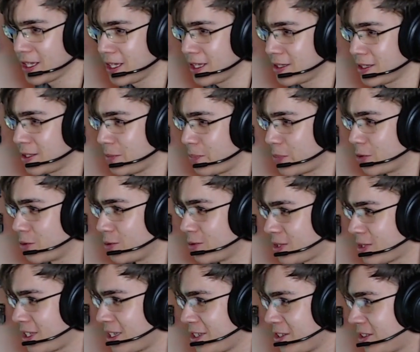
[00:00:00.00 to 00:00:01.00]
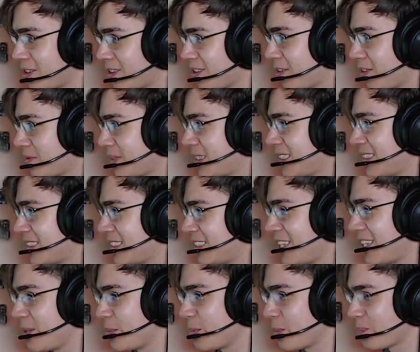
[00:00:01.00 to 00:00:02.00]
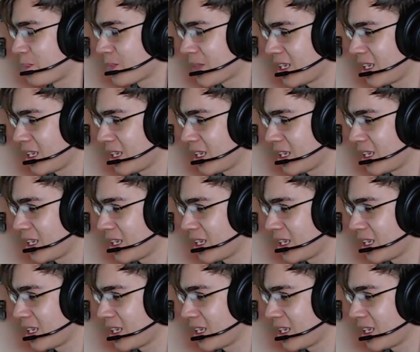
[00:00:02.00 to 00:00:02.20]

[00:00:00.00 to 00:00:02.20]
the pronunciation of this name